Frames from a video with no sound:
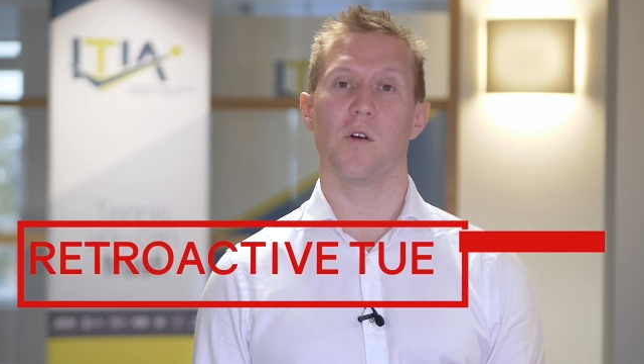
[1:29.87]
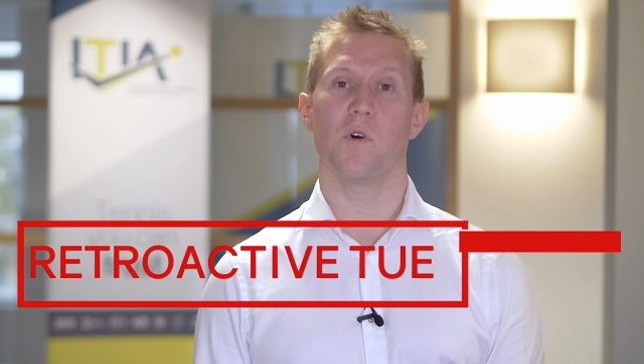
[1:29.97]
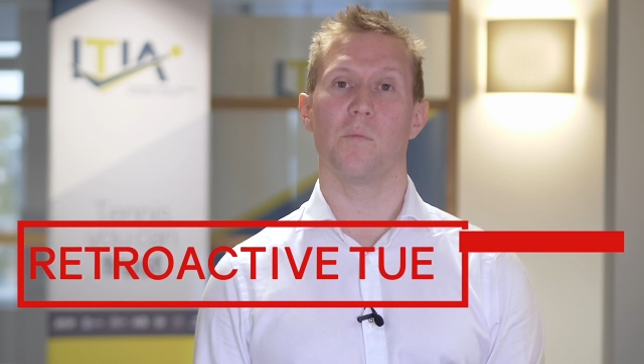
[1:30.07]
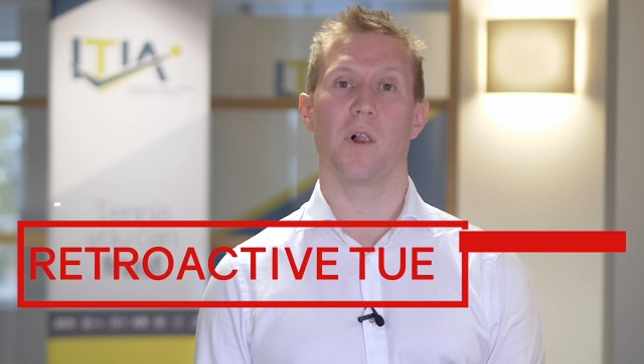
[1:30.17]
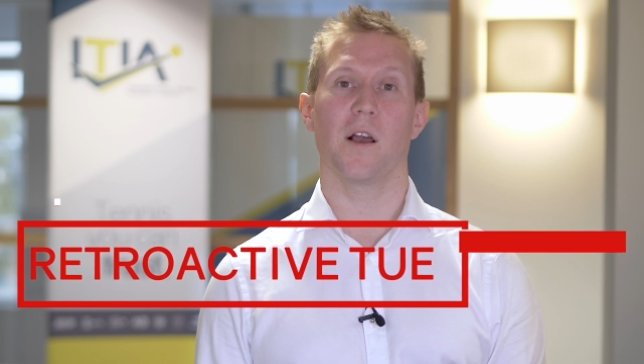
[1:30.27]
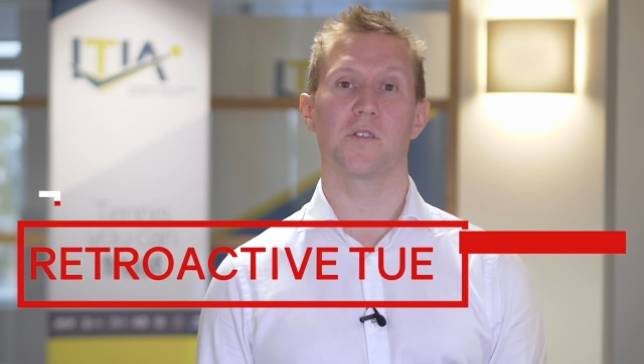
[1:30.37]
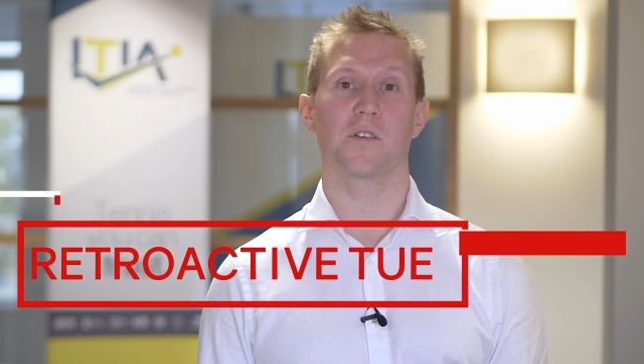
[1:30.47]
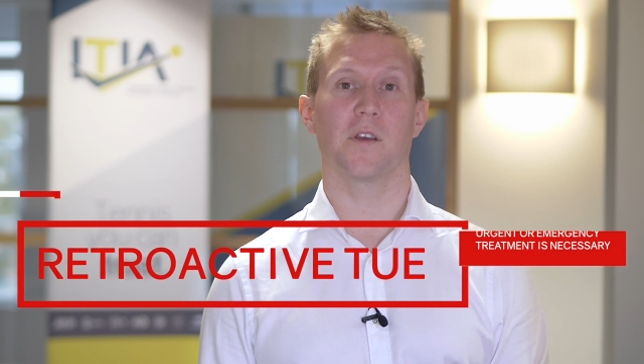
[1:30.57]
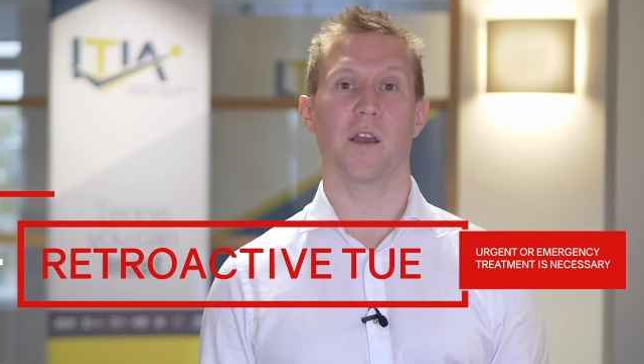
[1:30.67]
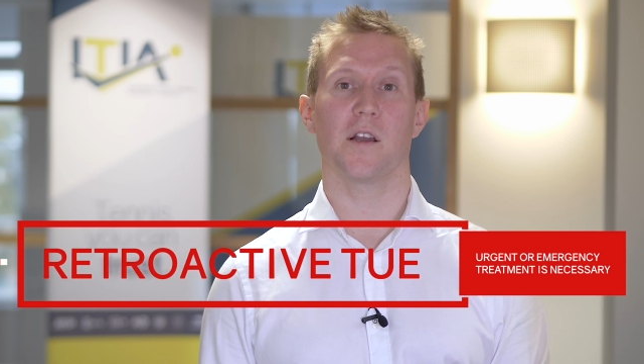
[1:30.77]
when players
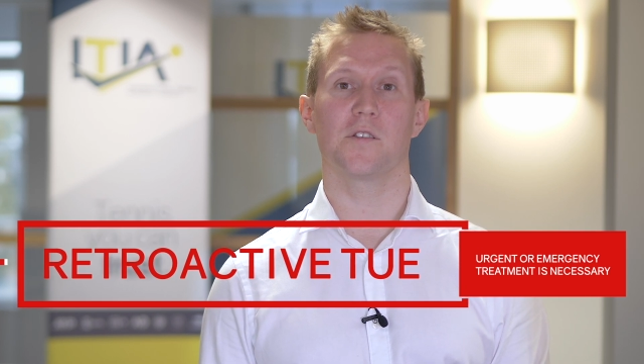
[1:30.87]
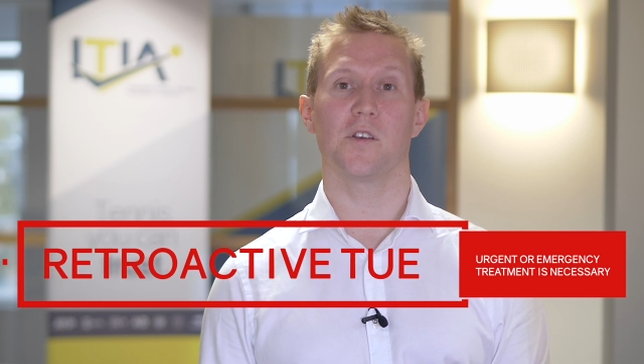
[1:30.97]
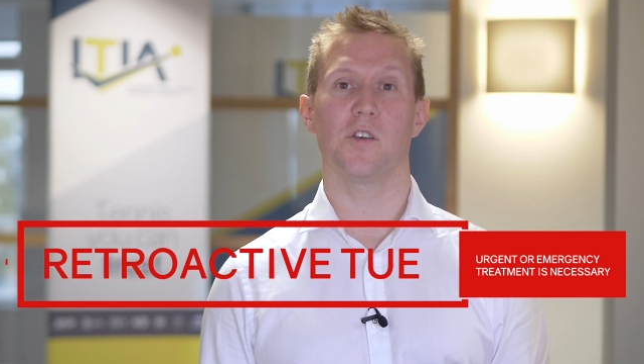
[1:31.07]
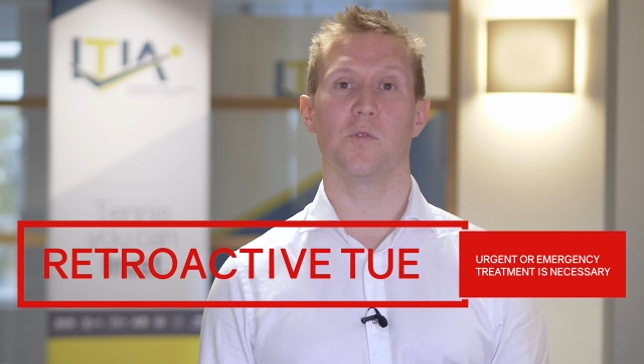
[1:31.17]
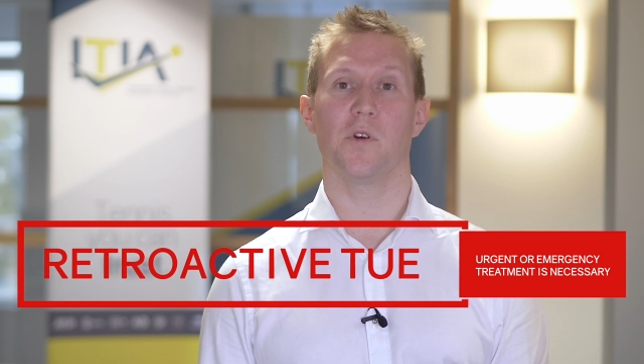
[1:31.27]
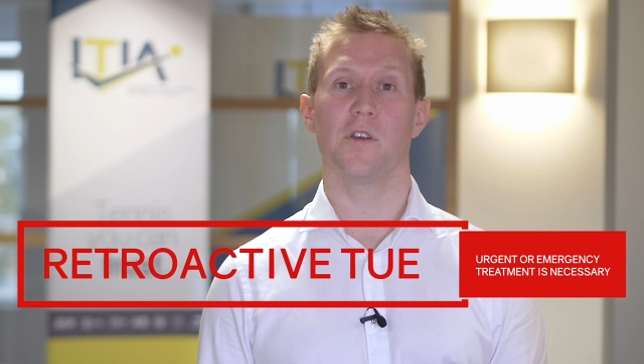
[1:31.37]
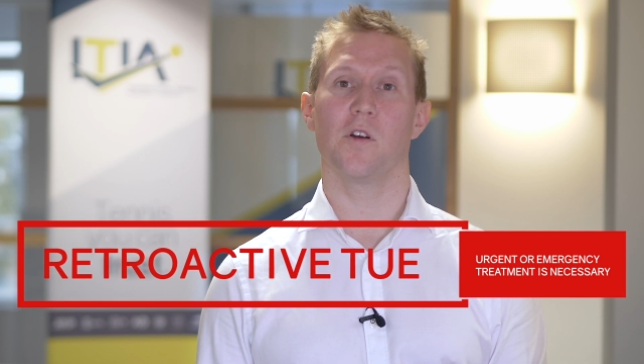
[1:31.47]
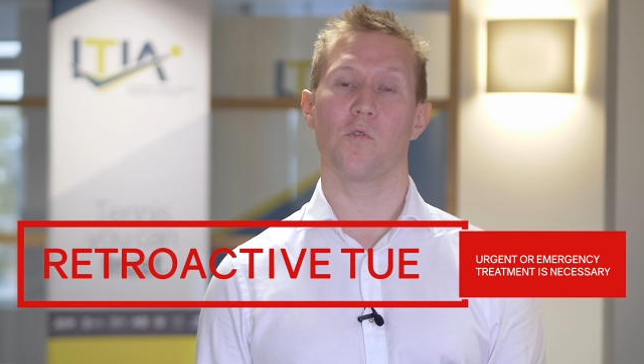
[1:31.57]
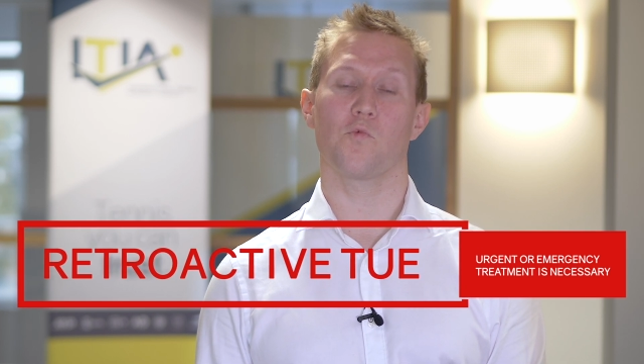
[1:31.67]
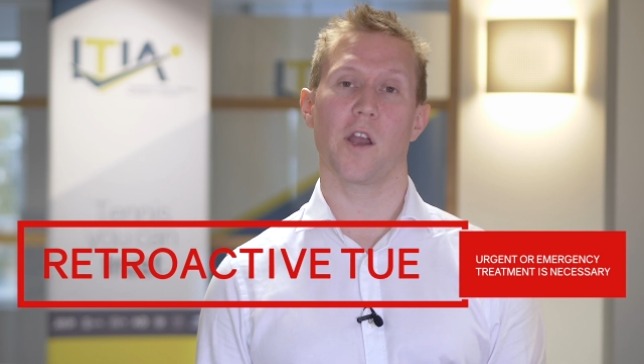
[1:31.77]
can get a TUE
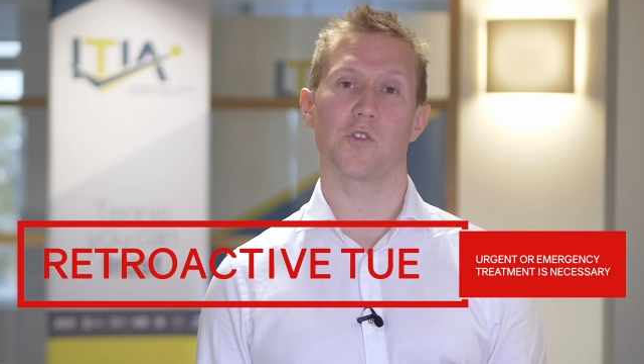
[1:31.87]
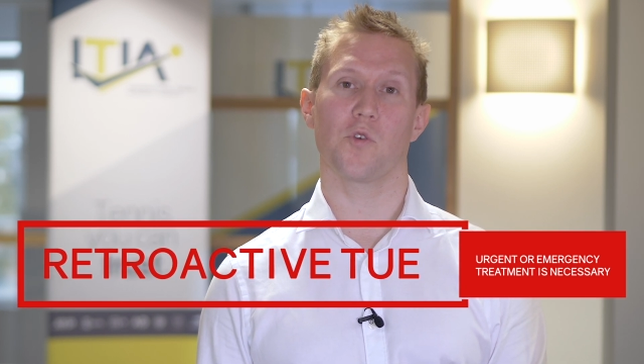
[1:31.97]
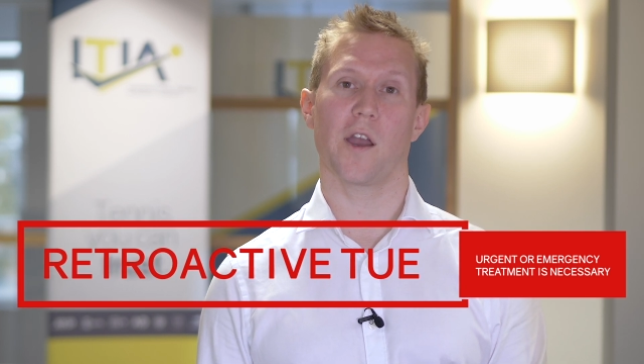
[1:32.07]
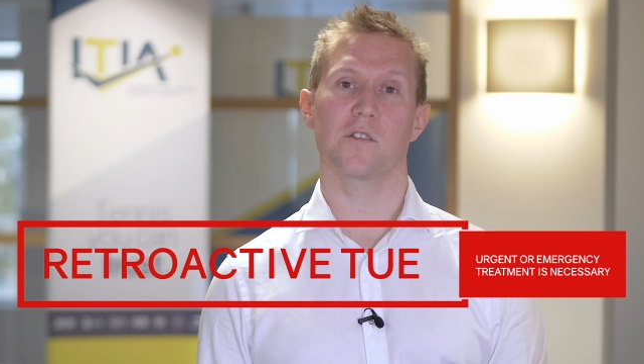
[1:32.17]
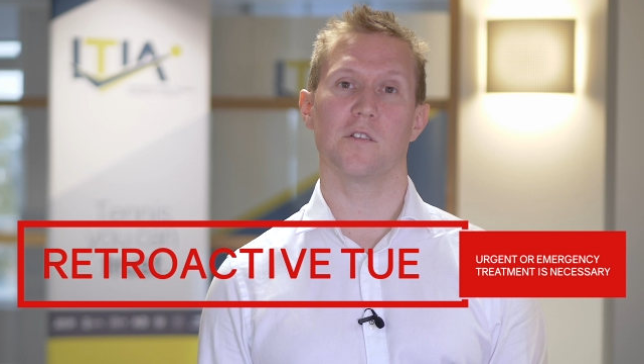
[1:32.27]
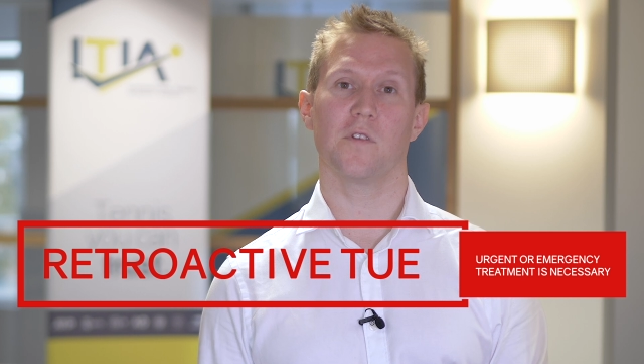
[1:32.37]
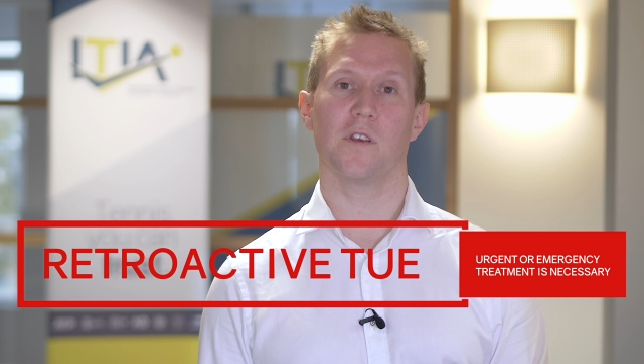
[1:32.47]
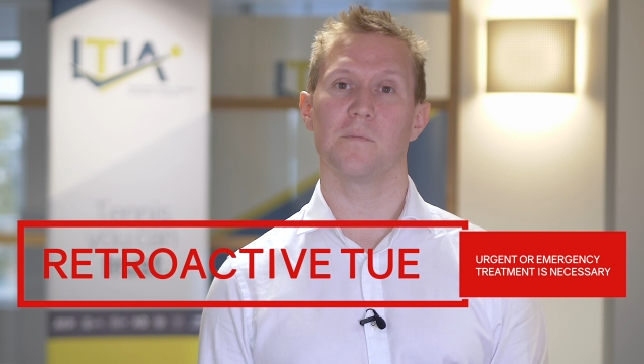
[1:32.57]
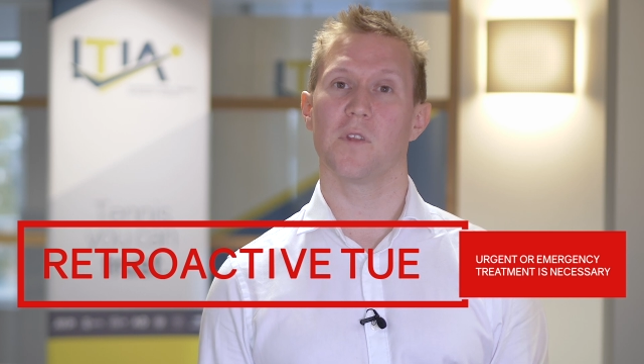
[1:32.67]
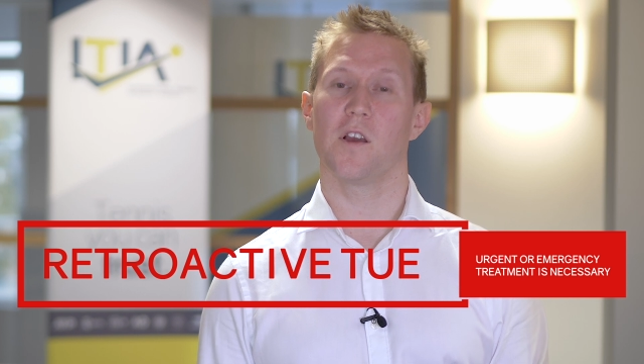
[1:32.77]
retroactively.